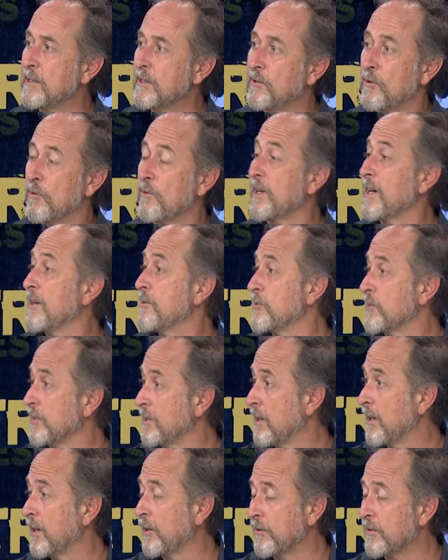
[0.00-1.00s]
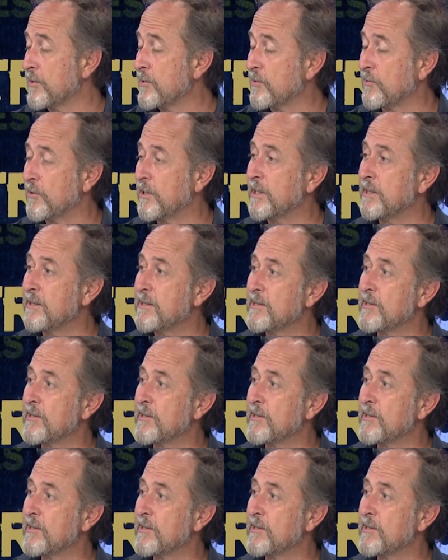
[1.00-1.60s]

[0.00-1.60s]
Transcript: Caucasian guy on the street.